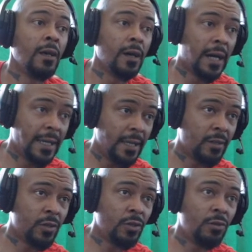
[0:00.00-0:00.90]
I need
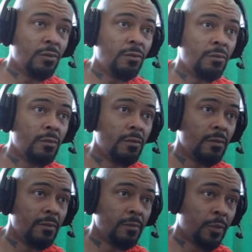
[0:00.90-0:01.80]
to
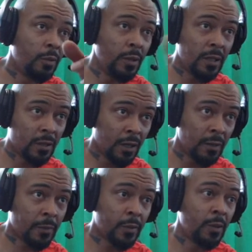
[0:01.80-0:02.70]
pull this
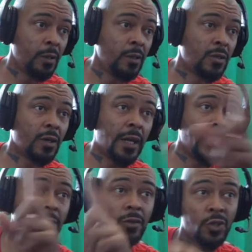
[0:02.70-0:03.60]
up so that I
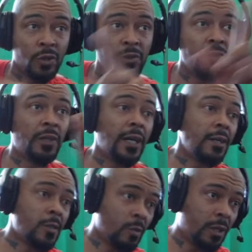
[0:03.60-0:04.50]
can show you
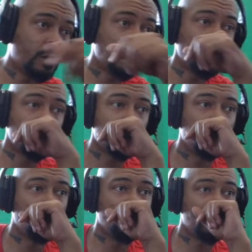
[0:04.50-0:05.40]
guys whilst
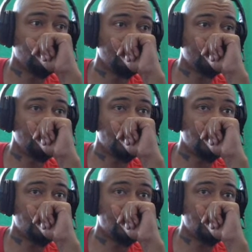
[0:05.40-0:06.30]
working through
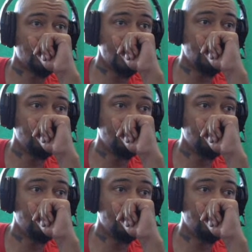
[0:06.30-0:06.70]
the scene.